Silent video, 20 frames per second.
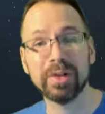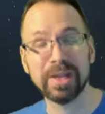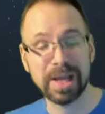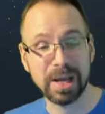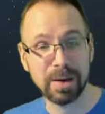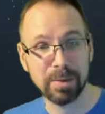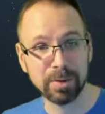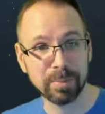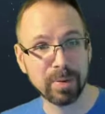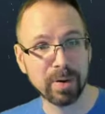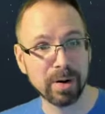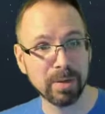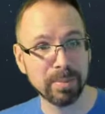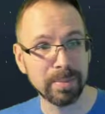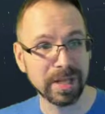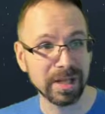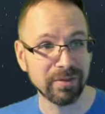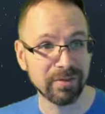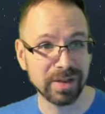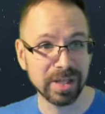counterpart
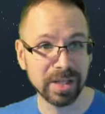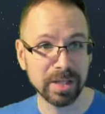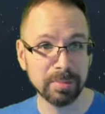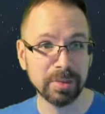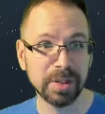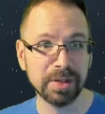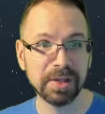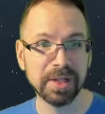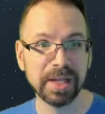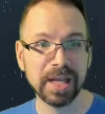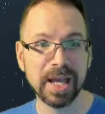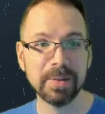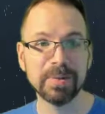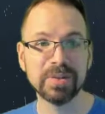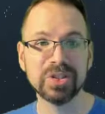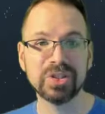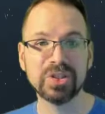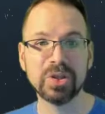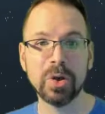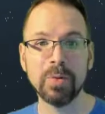being available in the game,
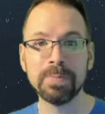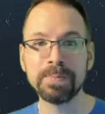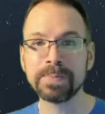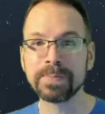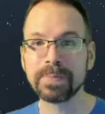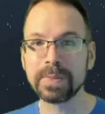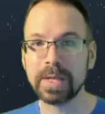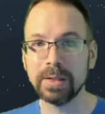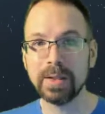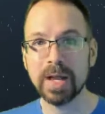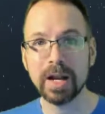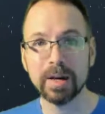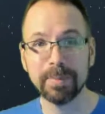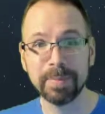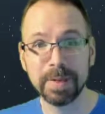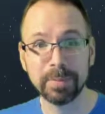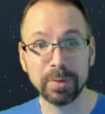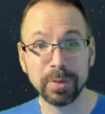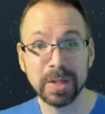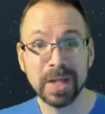and so a lot of
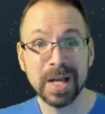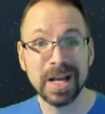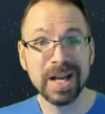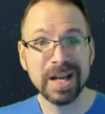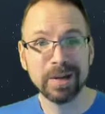people